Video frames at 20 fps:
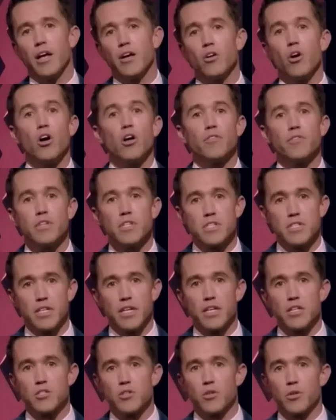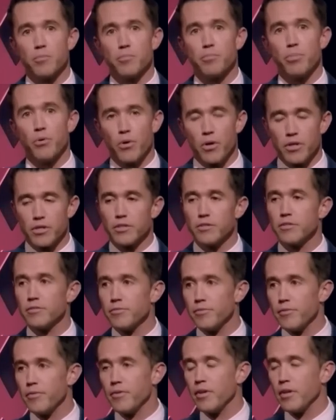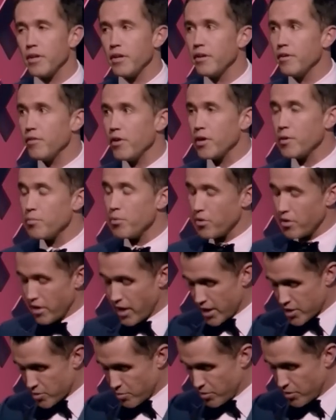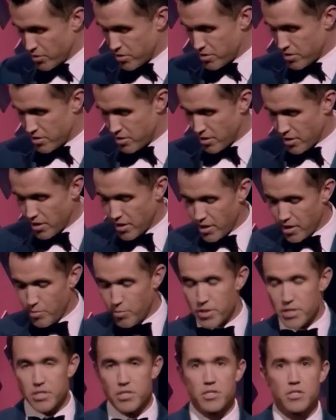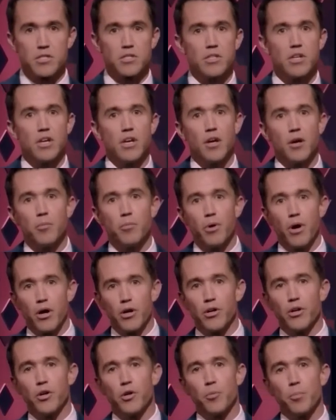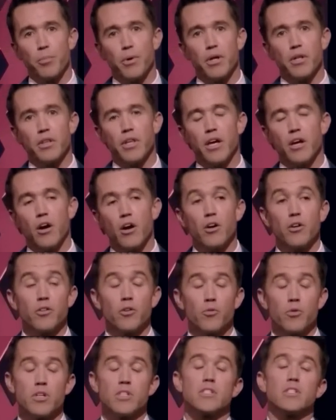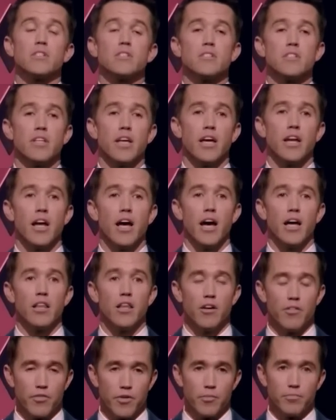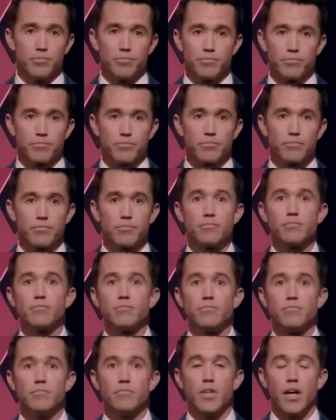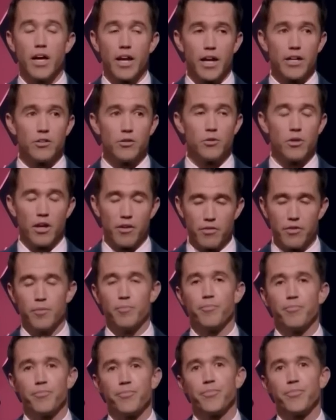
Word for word: And all these things are important, very important attributes in a business partner, but they aren't the reasons that I love him. And I do love him.